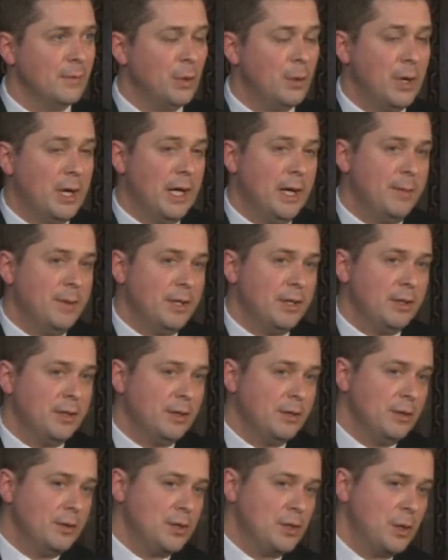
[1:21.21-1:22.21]
Well, I mean,
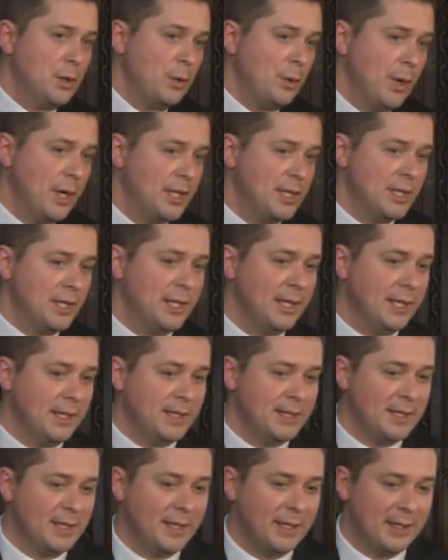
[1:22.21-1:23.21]
there's no question
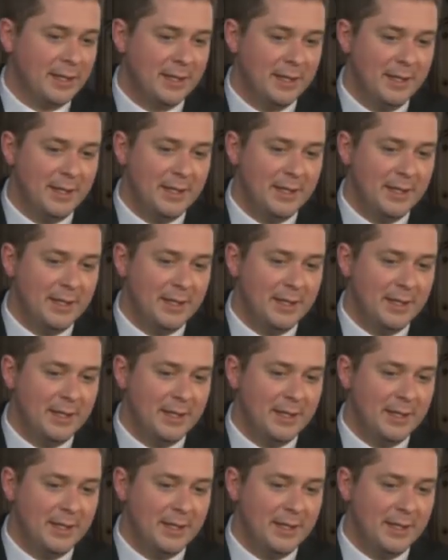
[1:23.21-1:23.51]
that the